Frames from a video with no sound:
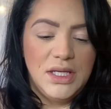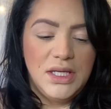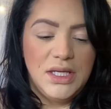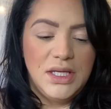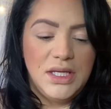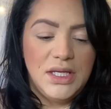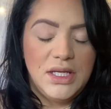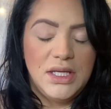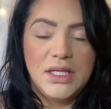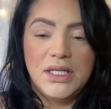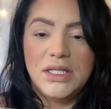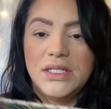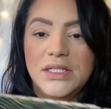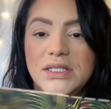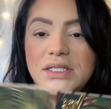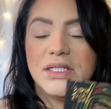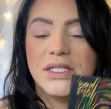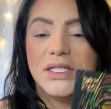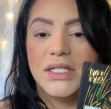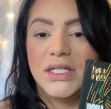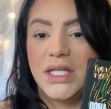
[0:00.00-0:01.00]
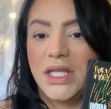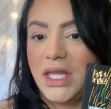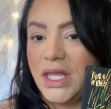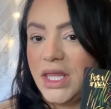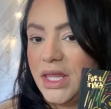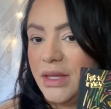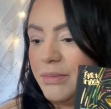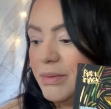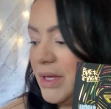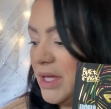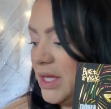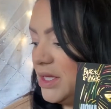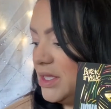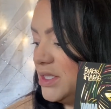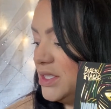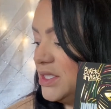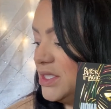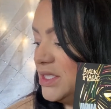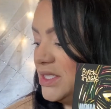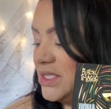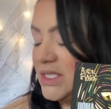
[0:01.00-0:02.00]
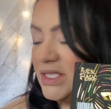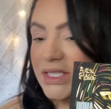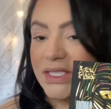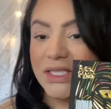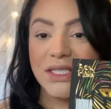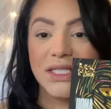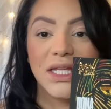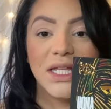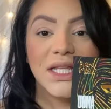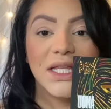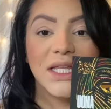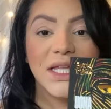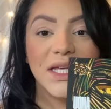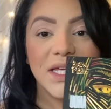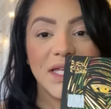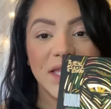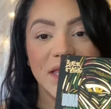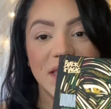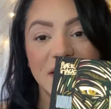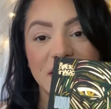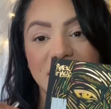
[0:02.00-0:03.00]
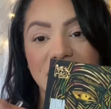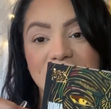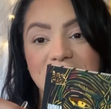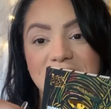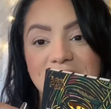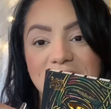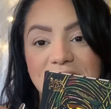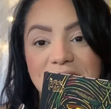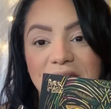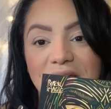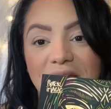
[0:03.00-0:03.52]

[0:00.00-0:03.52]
and the palette is like this.